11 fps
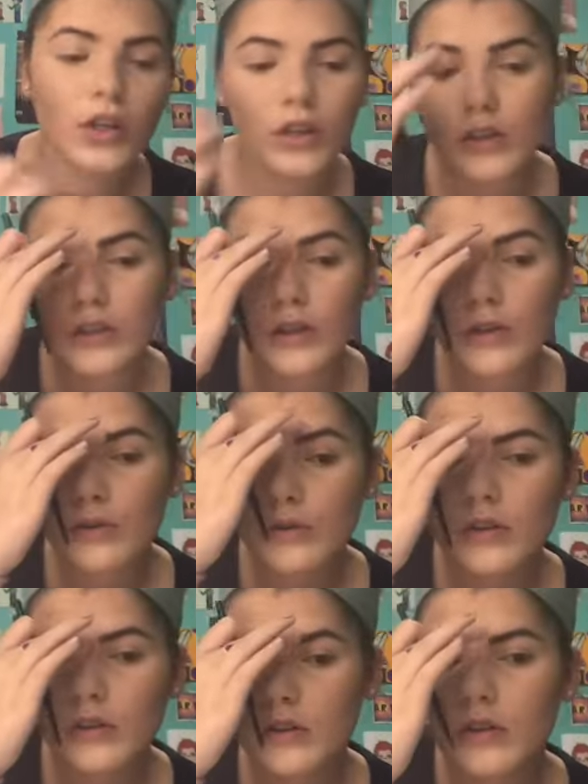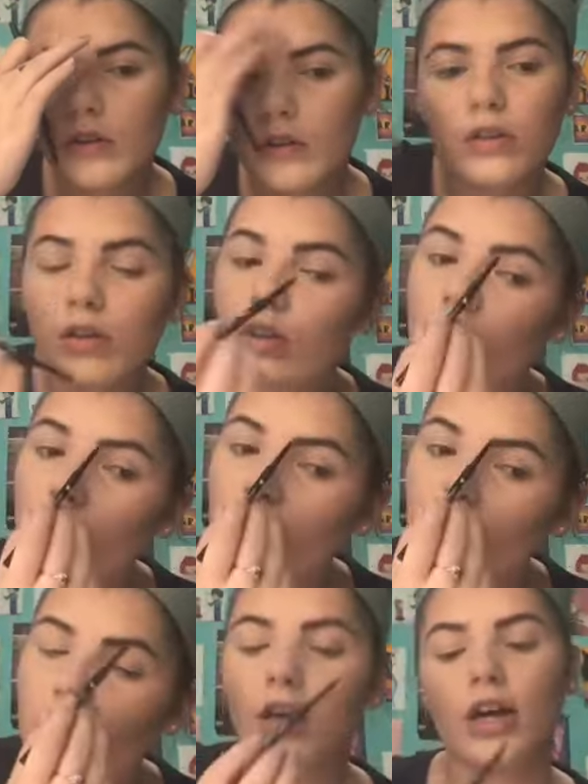So,
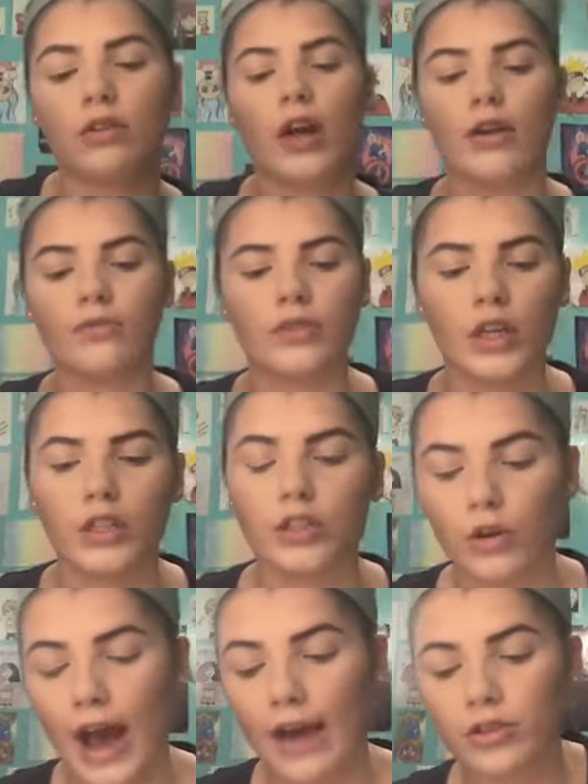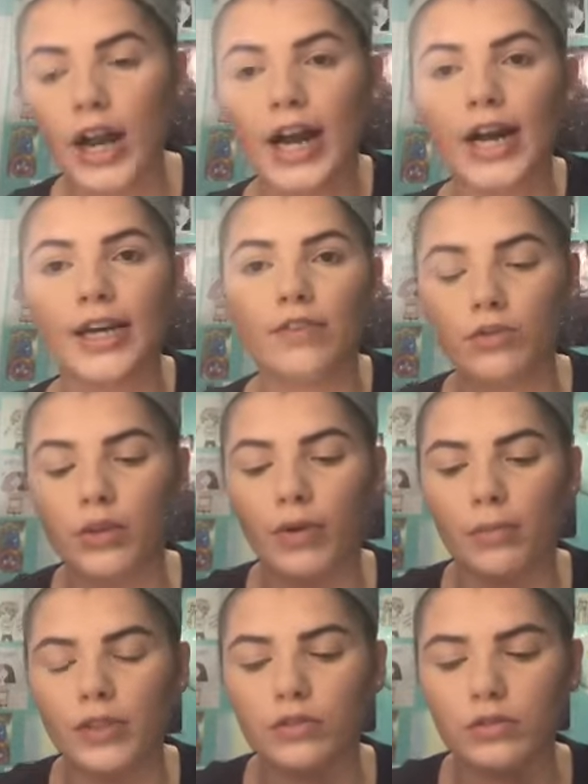I that. So after I finish with the brow
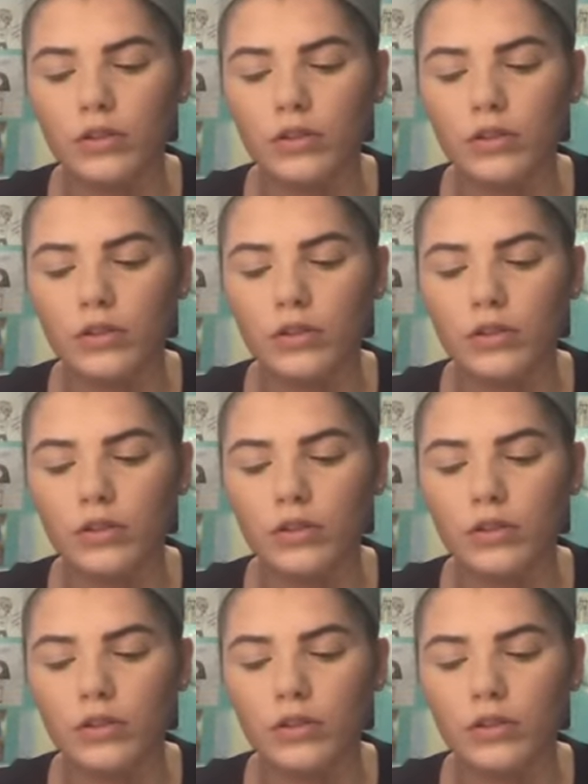pencil.